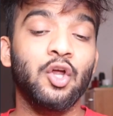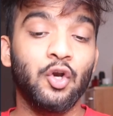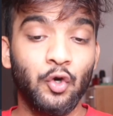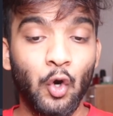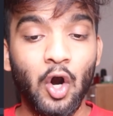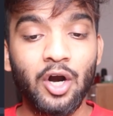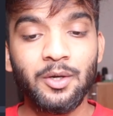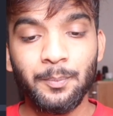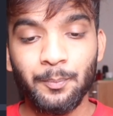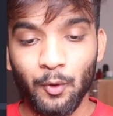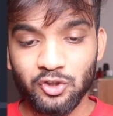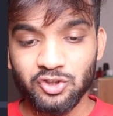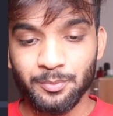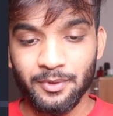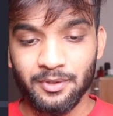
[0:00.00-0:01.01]
not
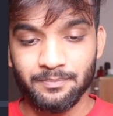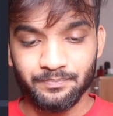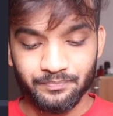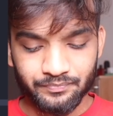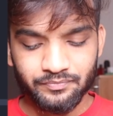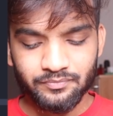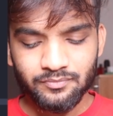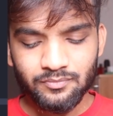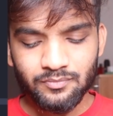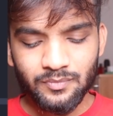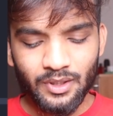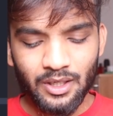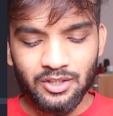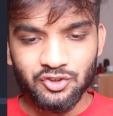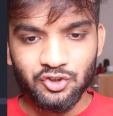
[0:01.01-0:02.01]
possible.
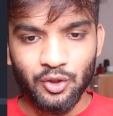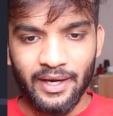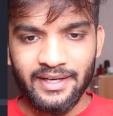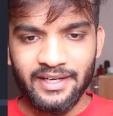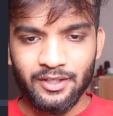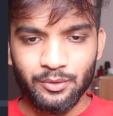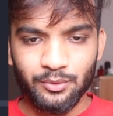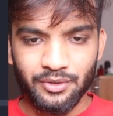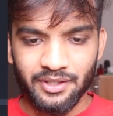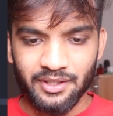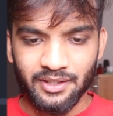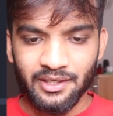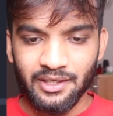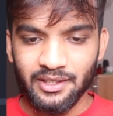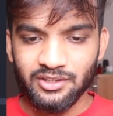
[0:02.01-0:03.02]
So I need to
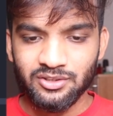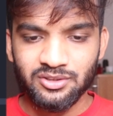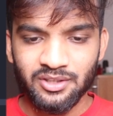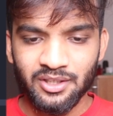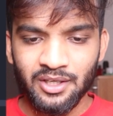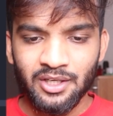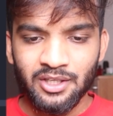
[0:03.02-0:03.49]
return a list.